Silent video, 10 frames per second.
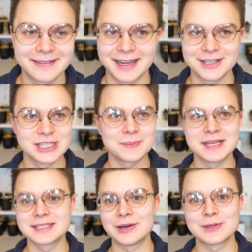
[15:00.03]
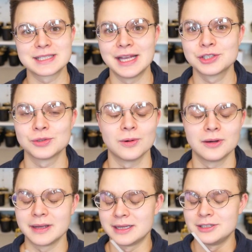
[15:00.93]
that can just be so
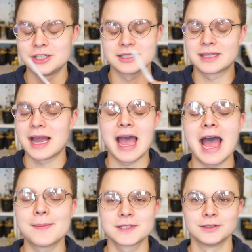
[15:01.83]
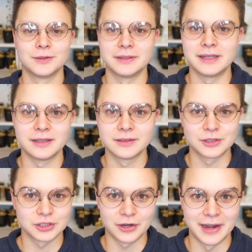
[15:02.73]
sensual and just absolutely
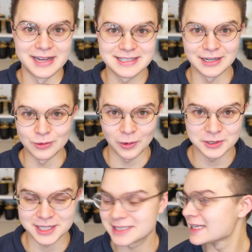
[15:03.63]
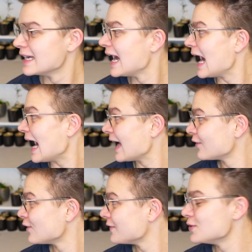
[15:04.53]
luxurious and gorgeous. I
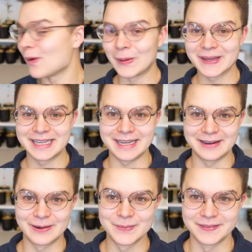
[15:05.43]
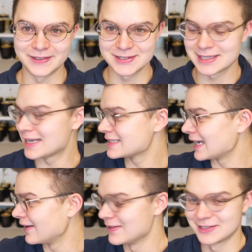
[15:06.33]
don't know if you all can hear, but there's like
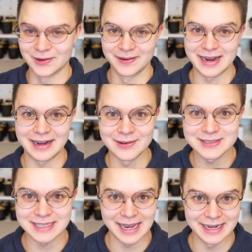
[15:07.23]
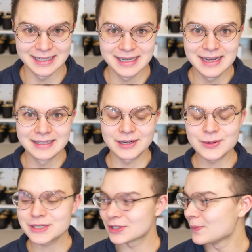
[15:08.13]
sirens going on outside. There
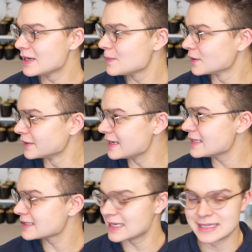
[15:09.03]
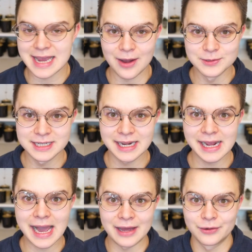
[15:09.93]
were so many police in town
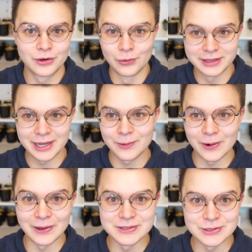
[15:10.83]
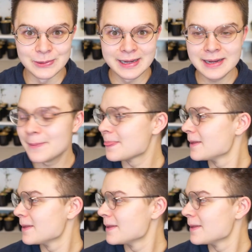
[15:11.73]
today. I don't know what they were all doing,